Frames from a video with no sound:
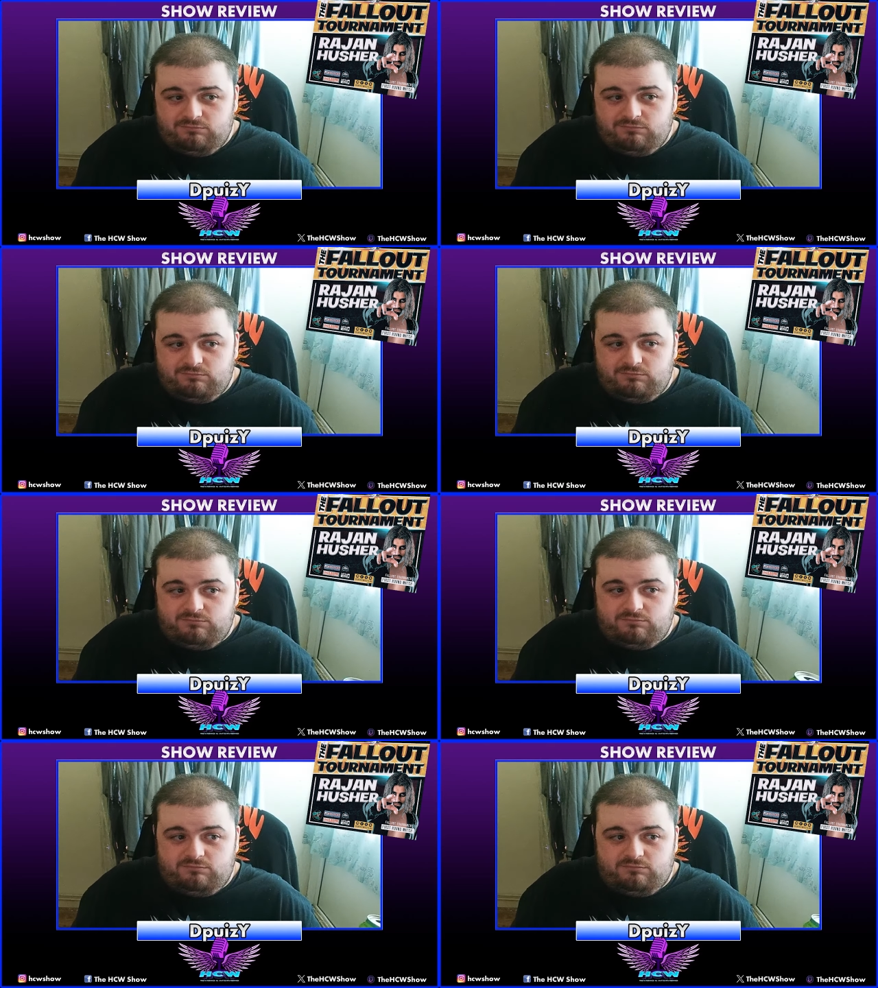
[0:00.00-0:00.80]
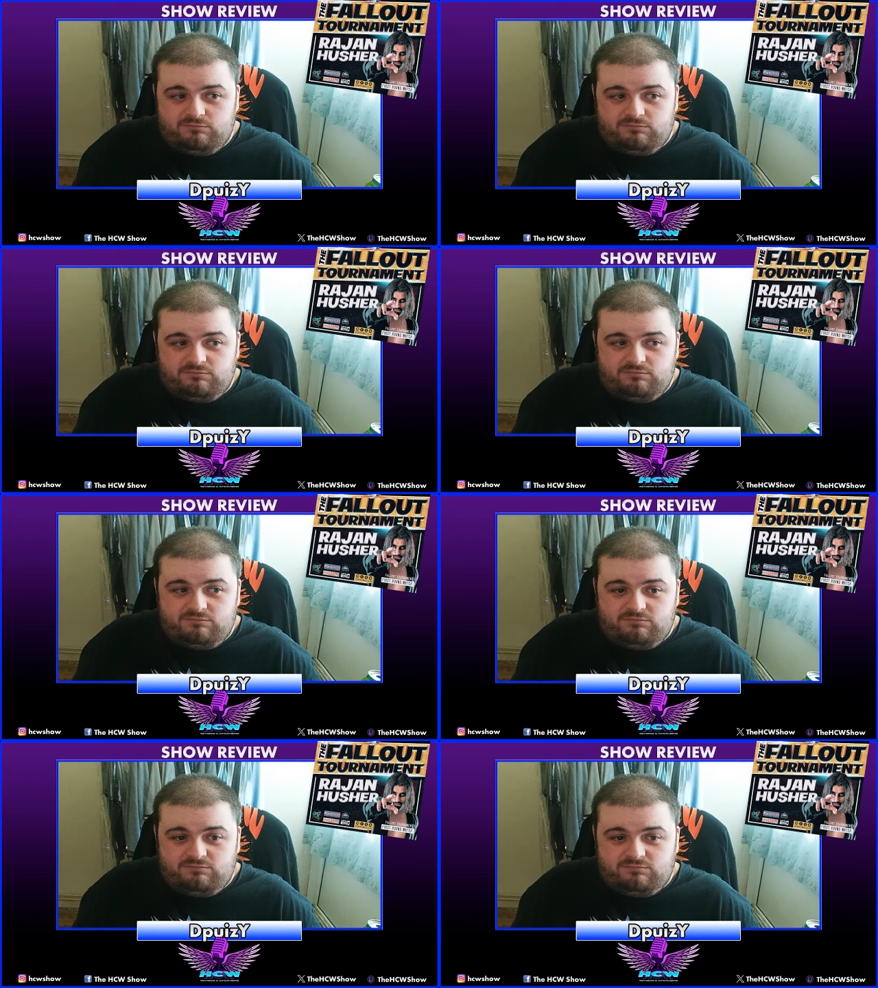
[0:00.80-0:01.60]

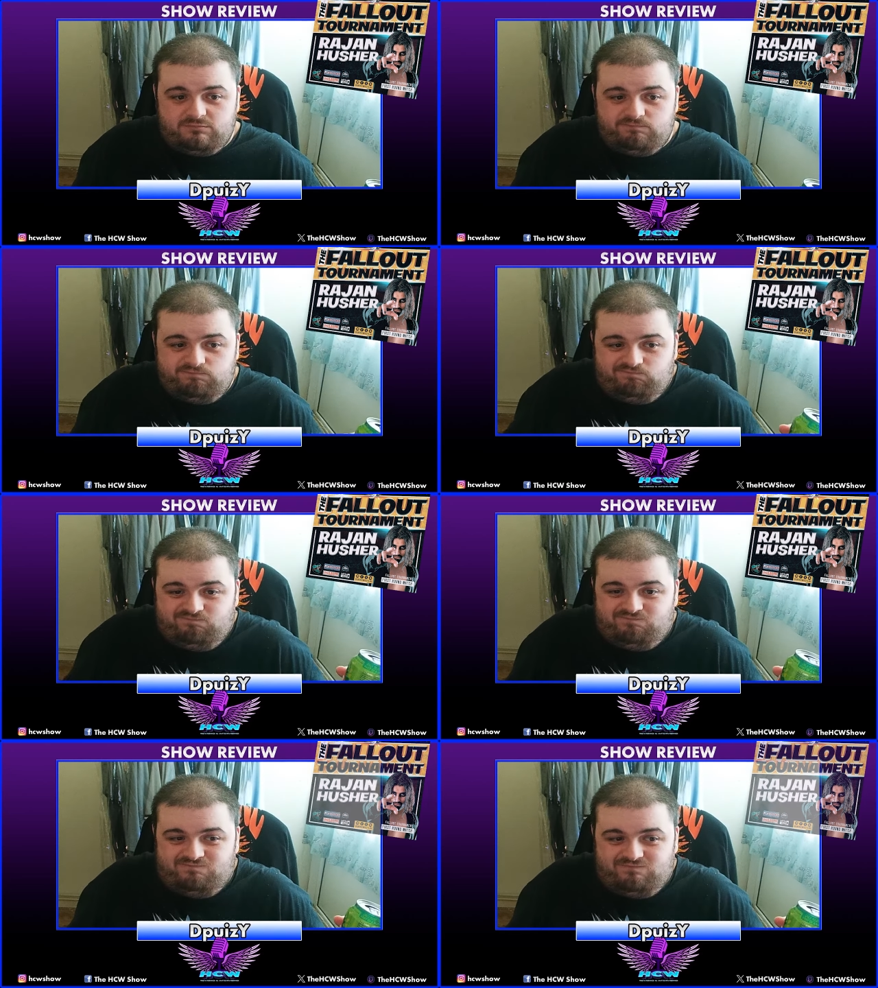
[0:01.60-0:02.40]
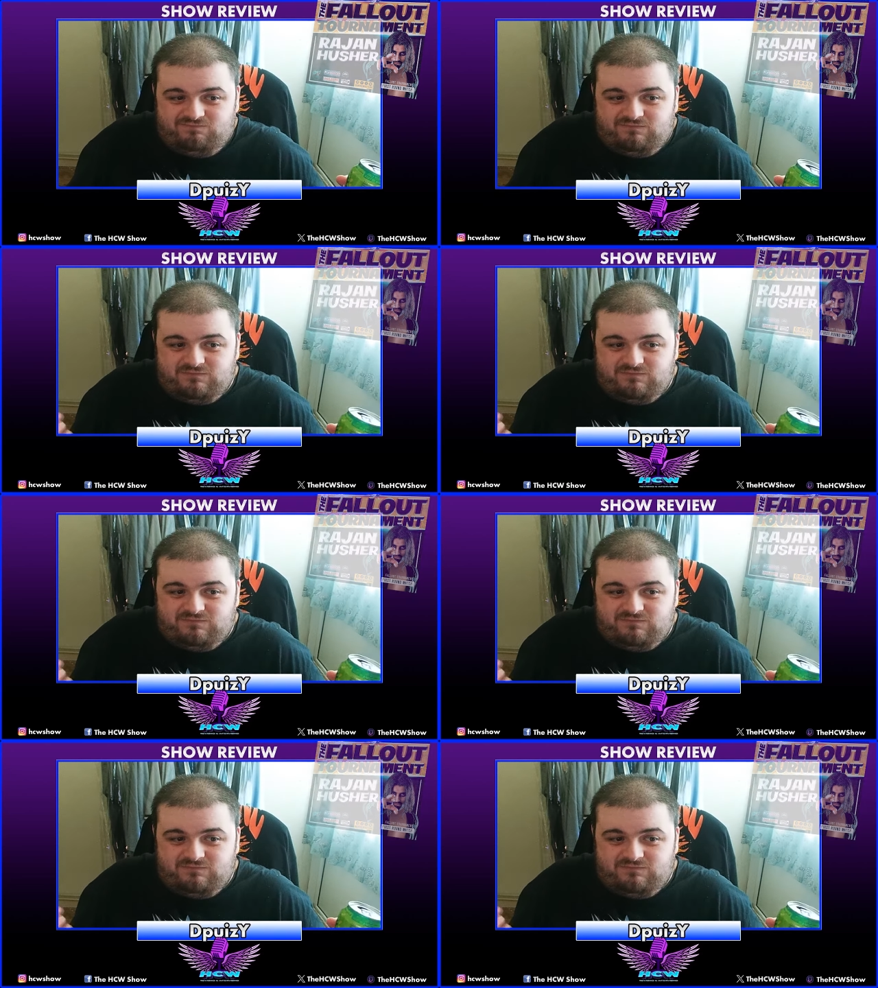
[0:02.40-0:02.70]
(silence)